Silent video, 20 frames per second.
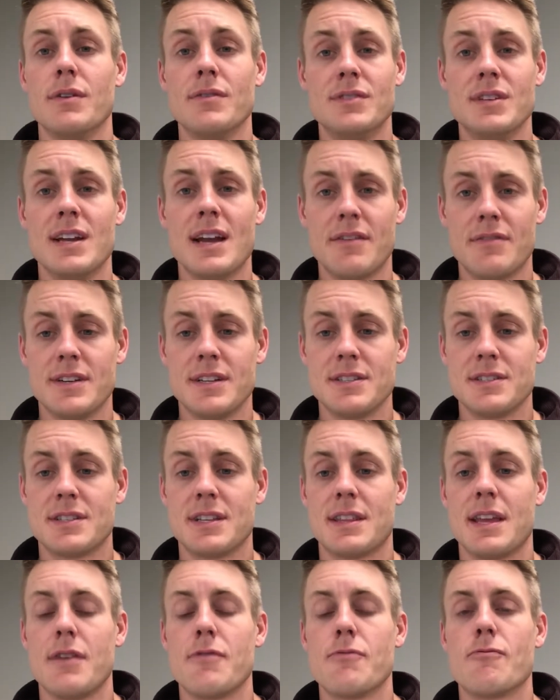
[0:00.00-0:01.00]
we've seen evidence
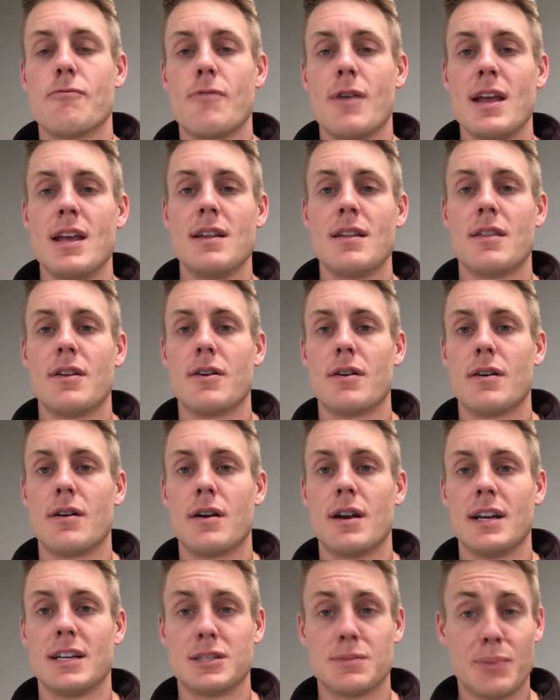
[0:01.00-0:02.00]
that they rate
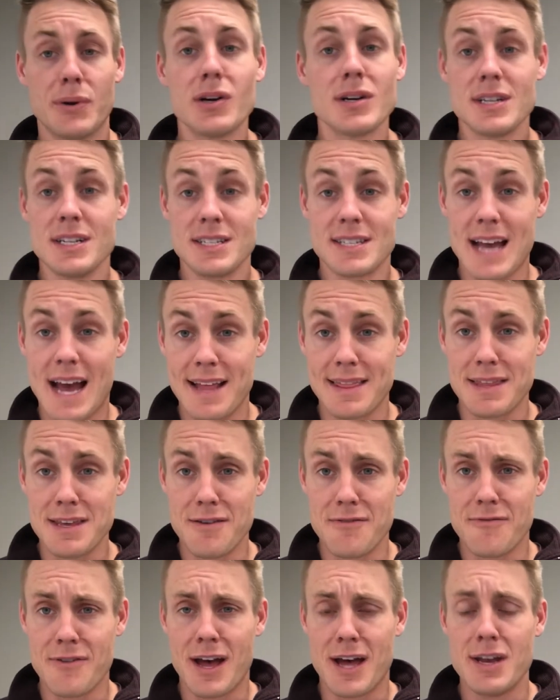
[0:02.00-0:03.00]
their experience at
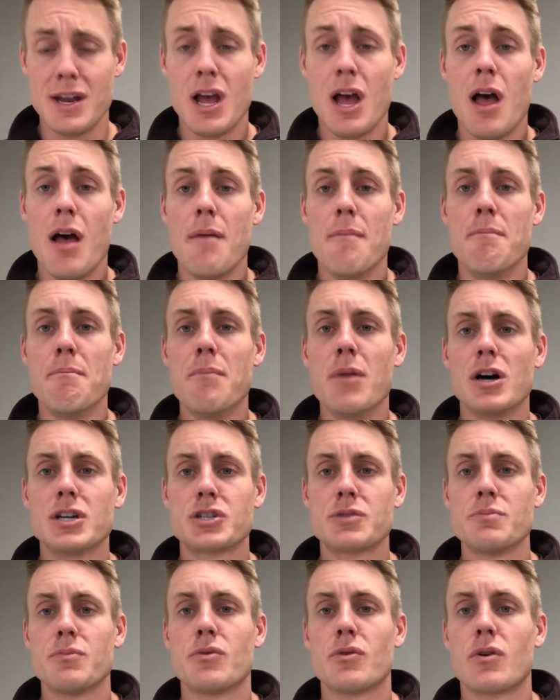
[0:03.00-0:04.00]
the event
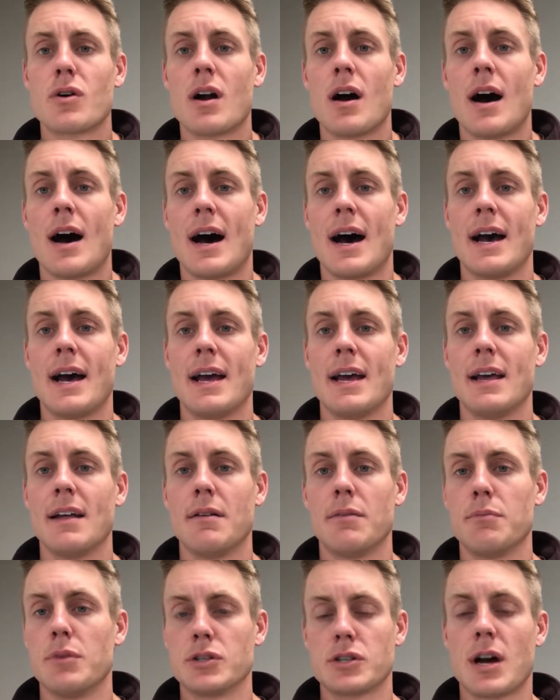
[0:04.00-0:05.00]
much
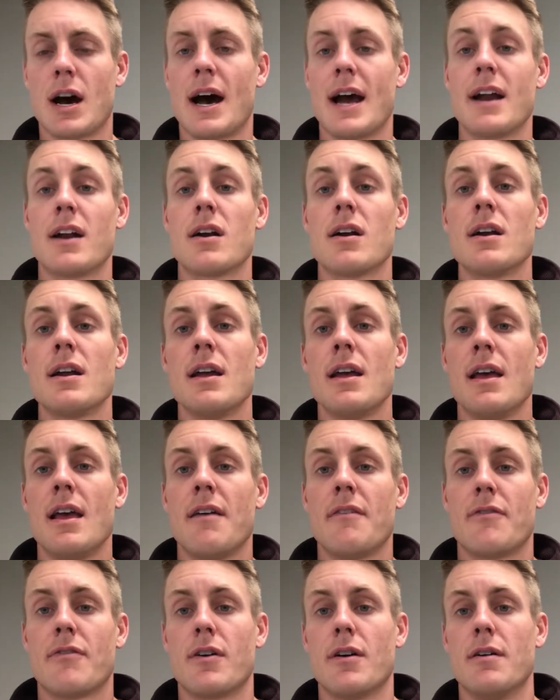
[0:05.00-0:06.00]
higher
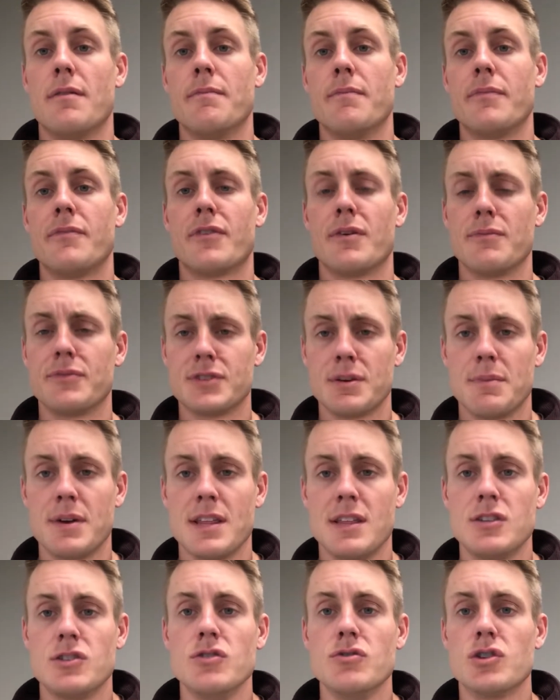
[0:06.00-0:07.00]
from
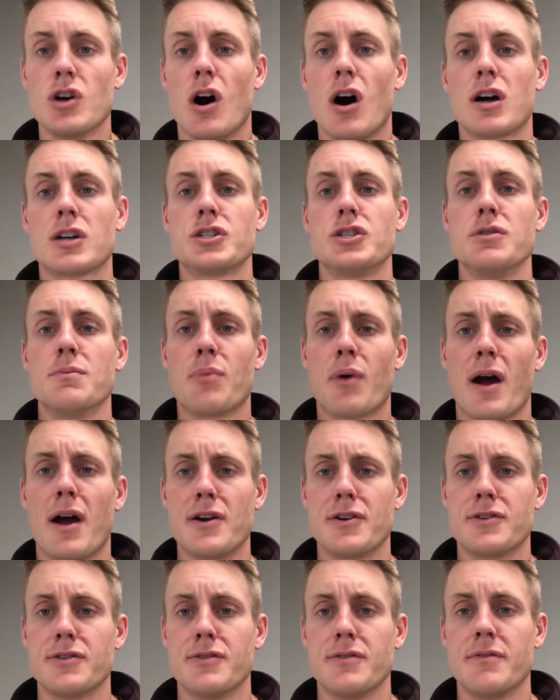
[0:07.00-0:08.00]
somebody that you talk to
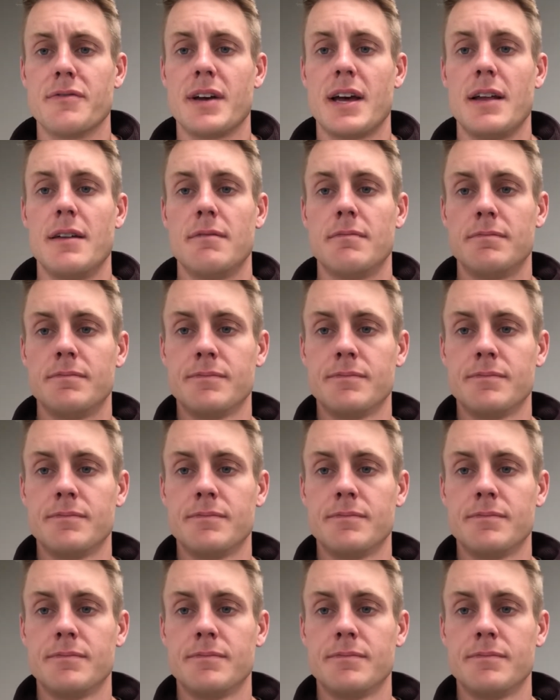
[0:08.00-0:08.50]
prior to an event.